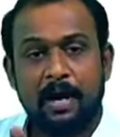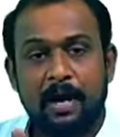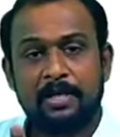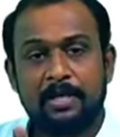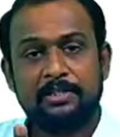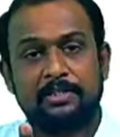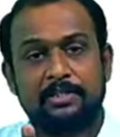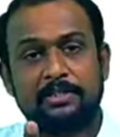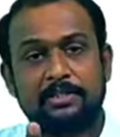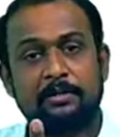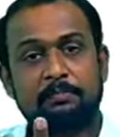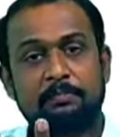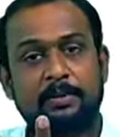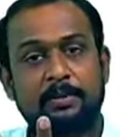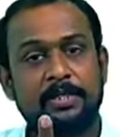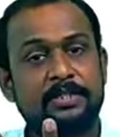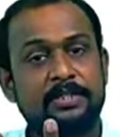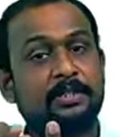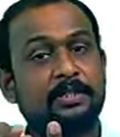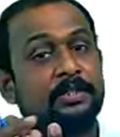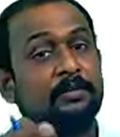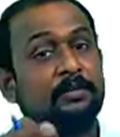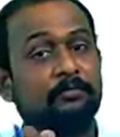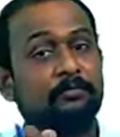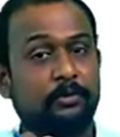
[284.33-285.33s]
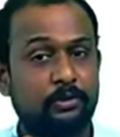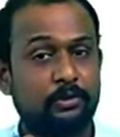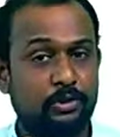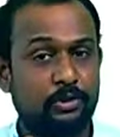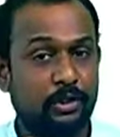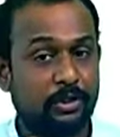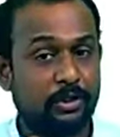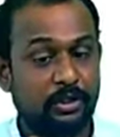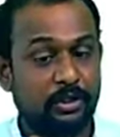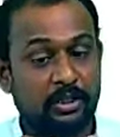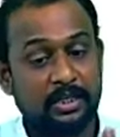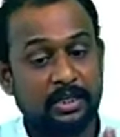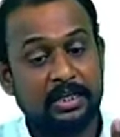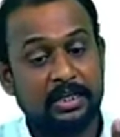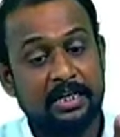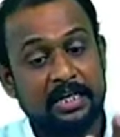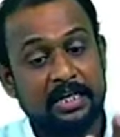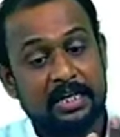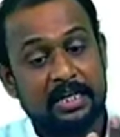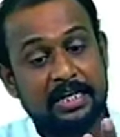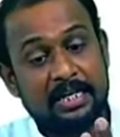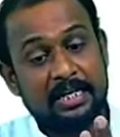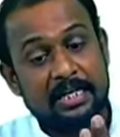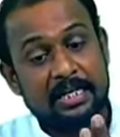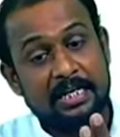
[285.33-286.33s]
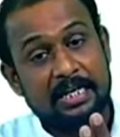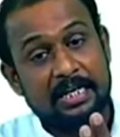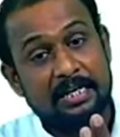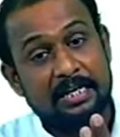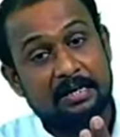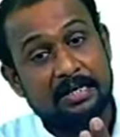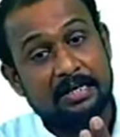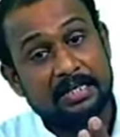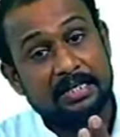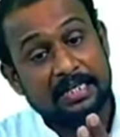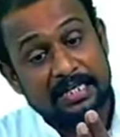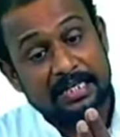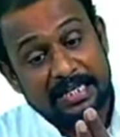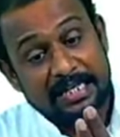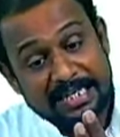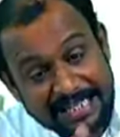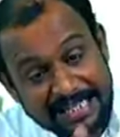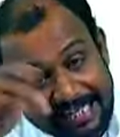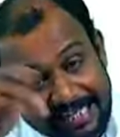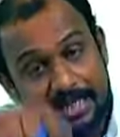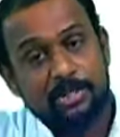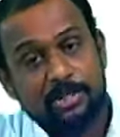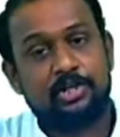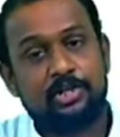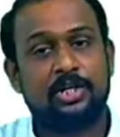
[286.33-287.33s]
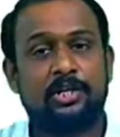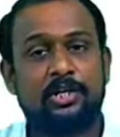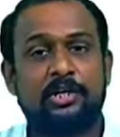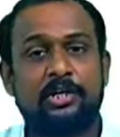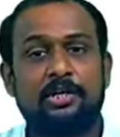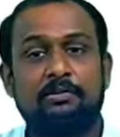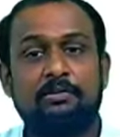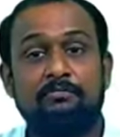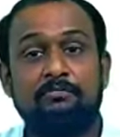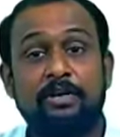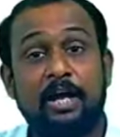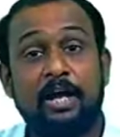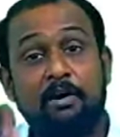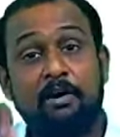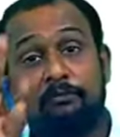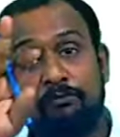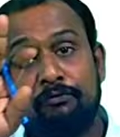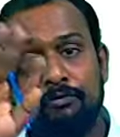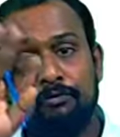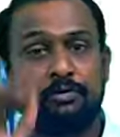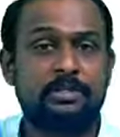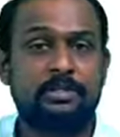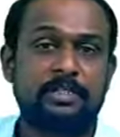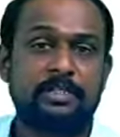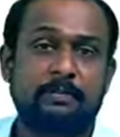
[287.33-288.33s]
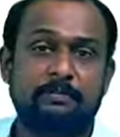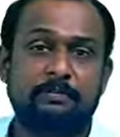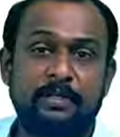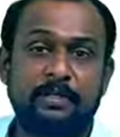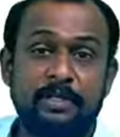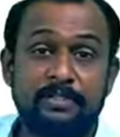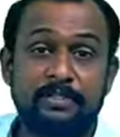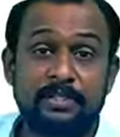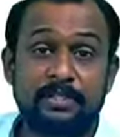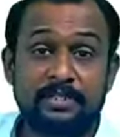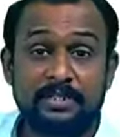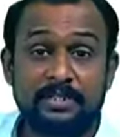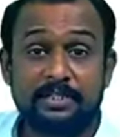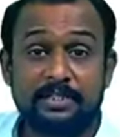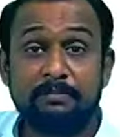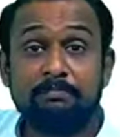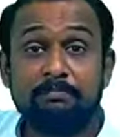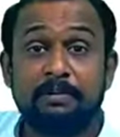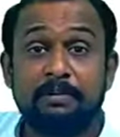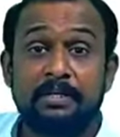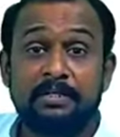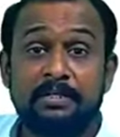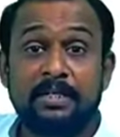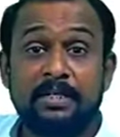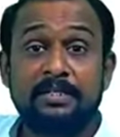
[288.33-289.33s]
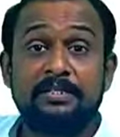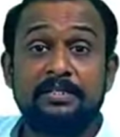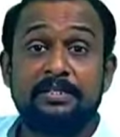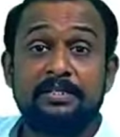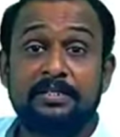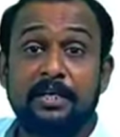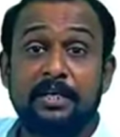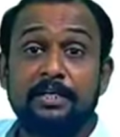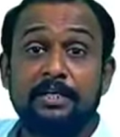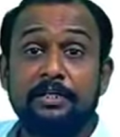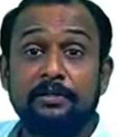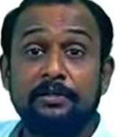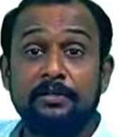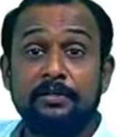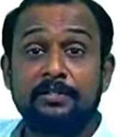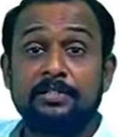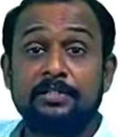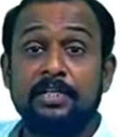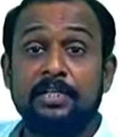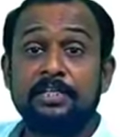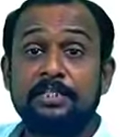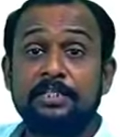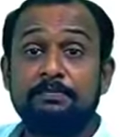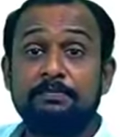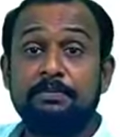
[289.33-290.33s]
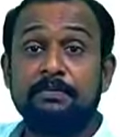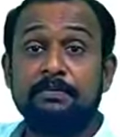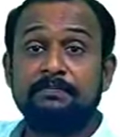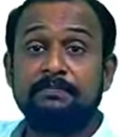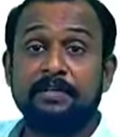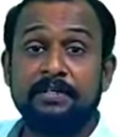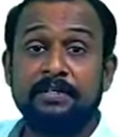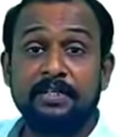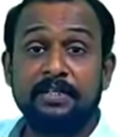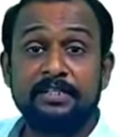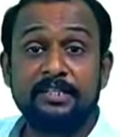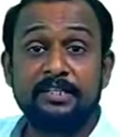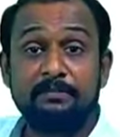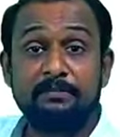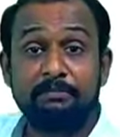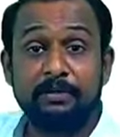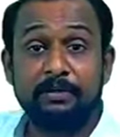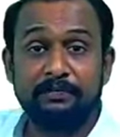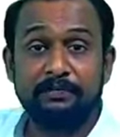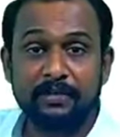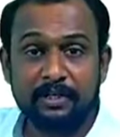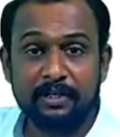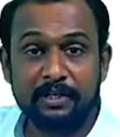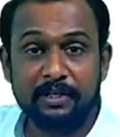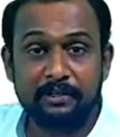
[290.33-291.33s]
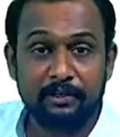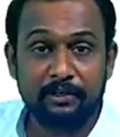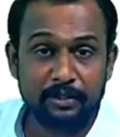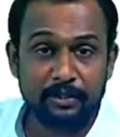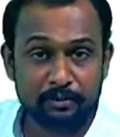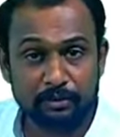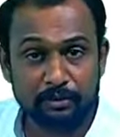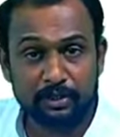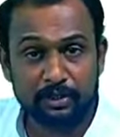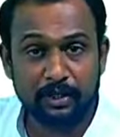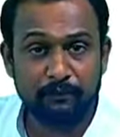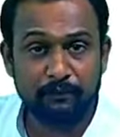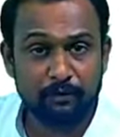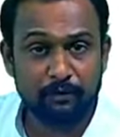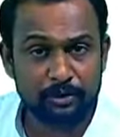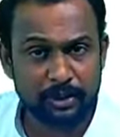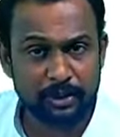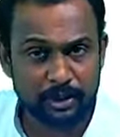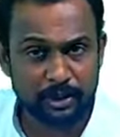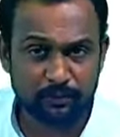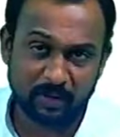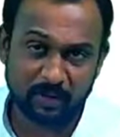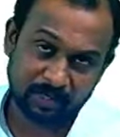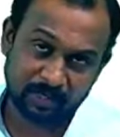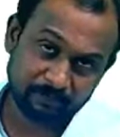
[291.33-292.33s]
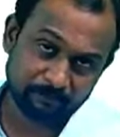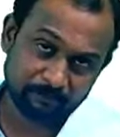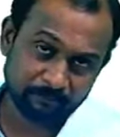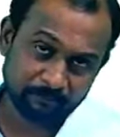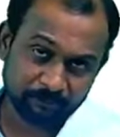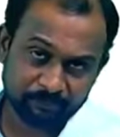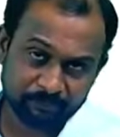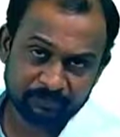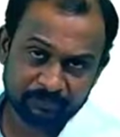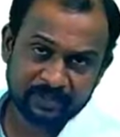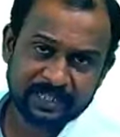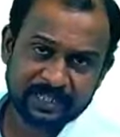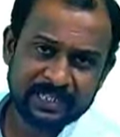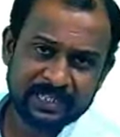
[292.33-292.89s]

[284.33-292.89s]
Past, present and future. In each we have 4 subtenses. Simple tense, continuous tense, perfect tense and perfect continuous. So 3, 4 are 12.